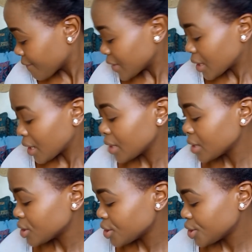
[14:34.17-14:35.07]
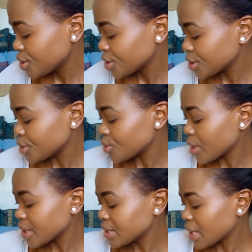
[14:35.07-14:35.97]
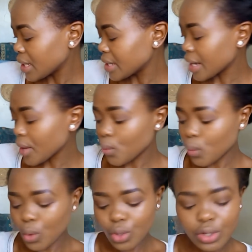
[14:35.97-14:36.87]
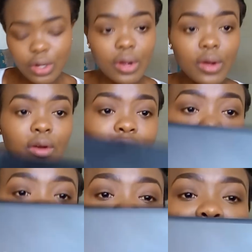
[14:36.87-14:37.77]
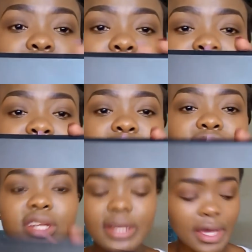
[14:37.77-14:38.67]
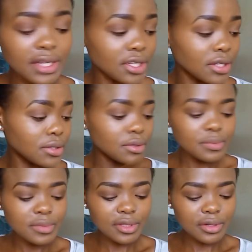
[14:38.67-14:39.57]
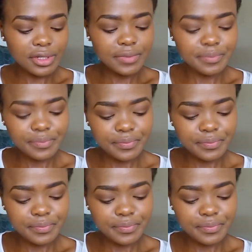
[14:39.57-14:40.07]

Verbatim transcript: the color, the red color that I wore, of which it's not actually an eyeshadow. Oops, sorry.